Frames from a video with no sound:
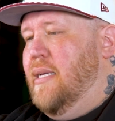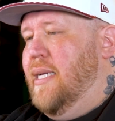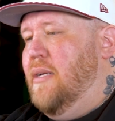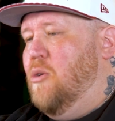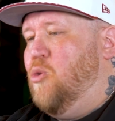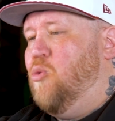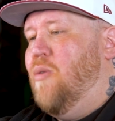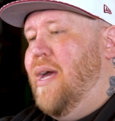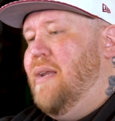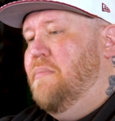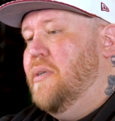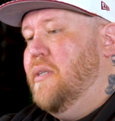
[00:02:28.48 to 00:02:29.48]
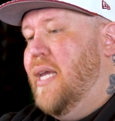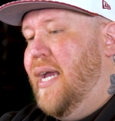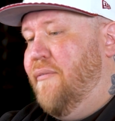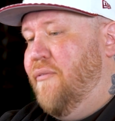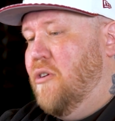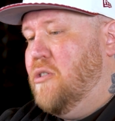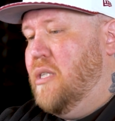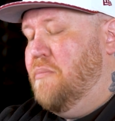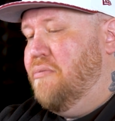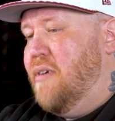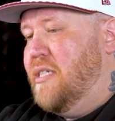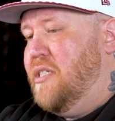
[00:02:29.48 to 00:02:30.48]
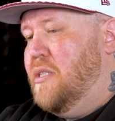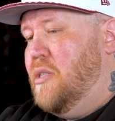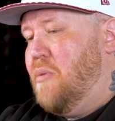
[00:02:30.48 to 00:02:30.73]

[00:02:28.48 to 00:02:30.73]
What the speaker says: incredible. Like, first impressions